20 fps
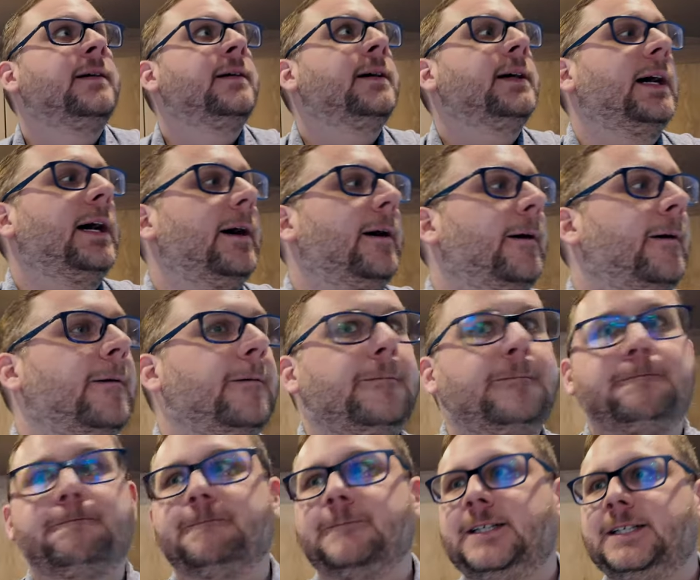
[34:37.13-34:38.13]

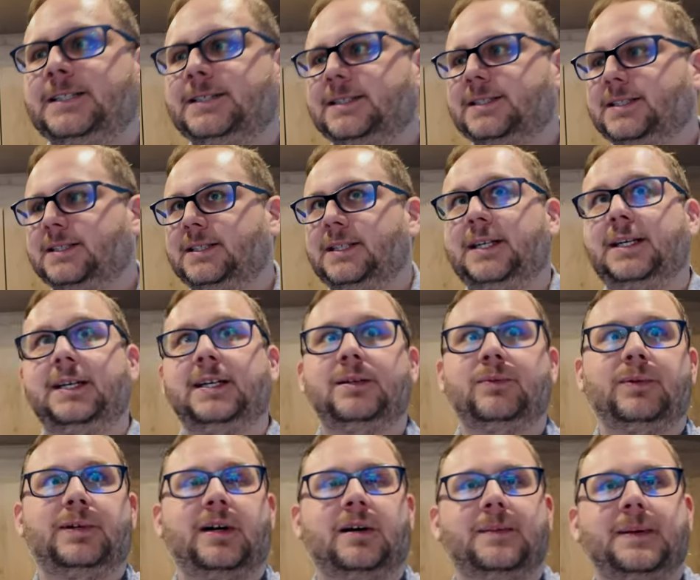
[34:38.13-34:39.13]
Let's see,
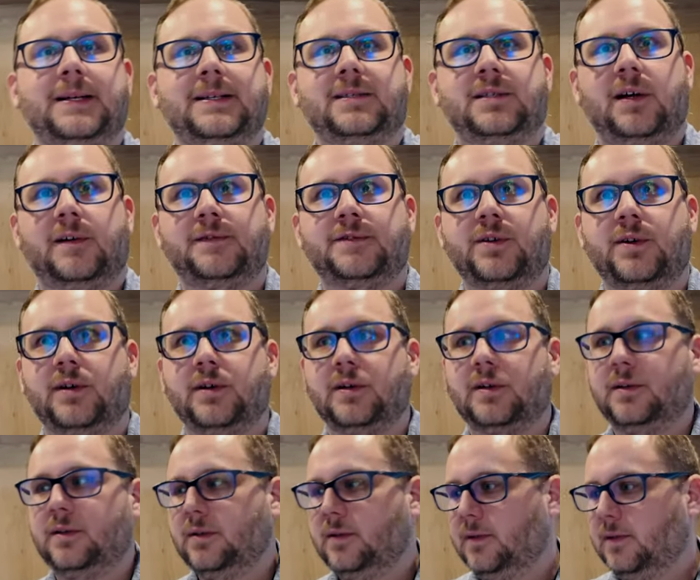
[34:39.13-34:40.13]
we talked about soft
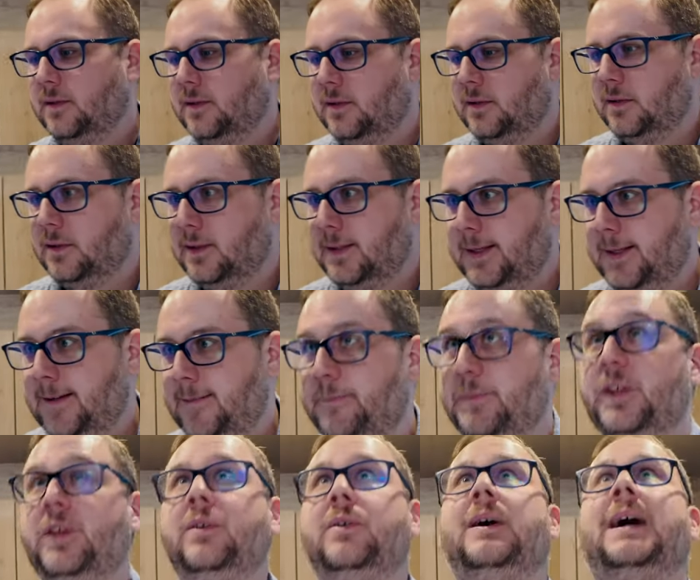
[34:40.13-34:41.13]
start.
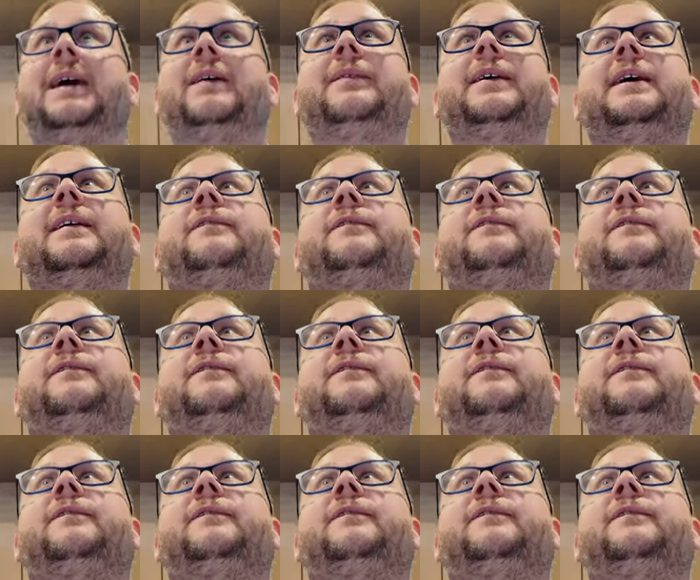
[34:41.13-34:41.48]
You do have a